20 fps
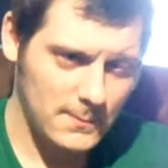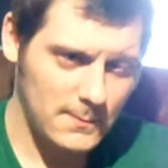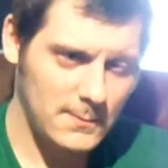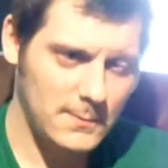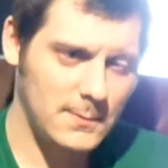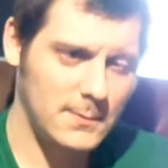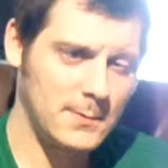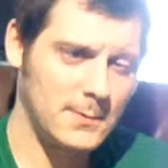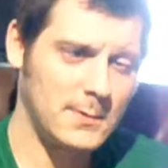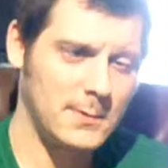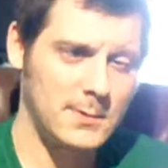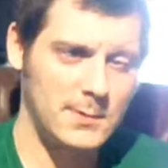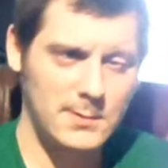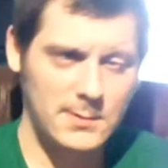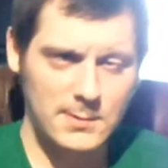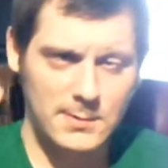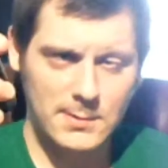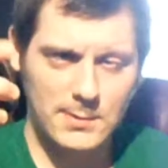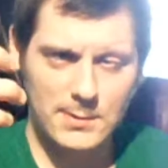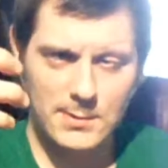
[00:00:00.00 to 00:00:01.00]

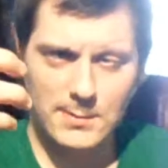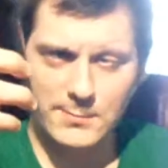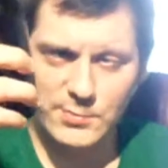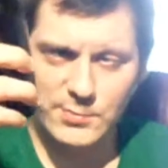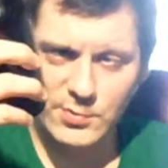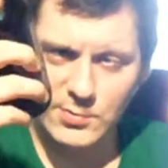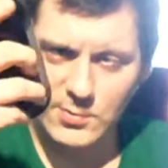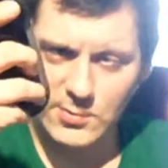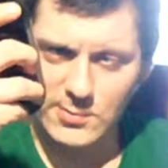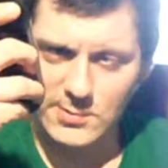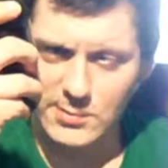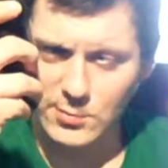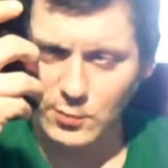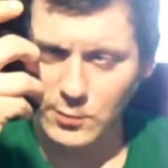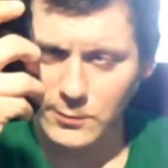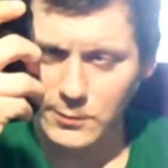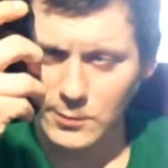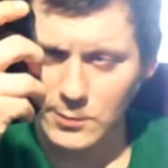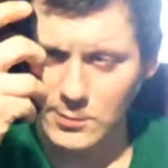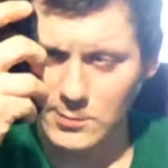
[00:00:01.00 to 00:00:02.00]
I'm sure it's
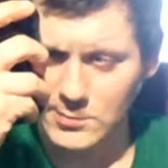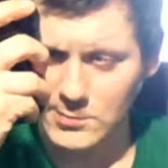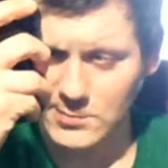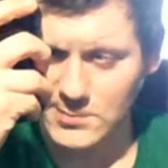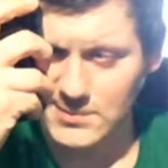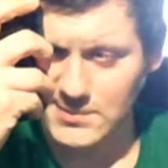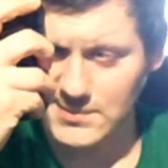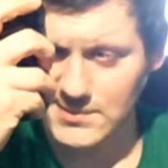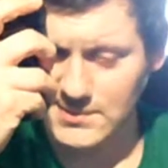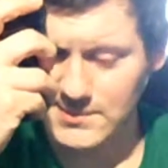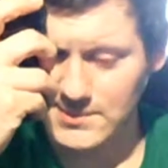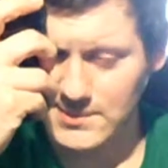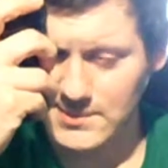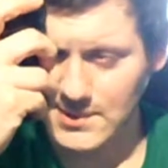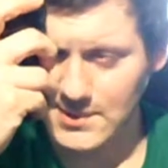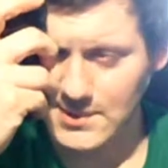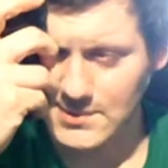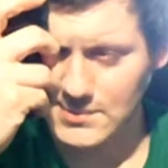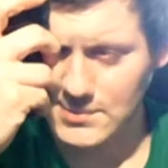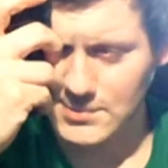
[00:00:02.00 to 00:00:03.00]
referring to
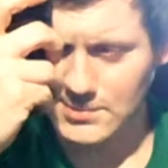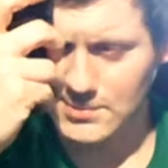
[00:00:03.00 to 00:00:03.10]
Scotch.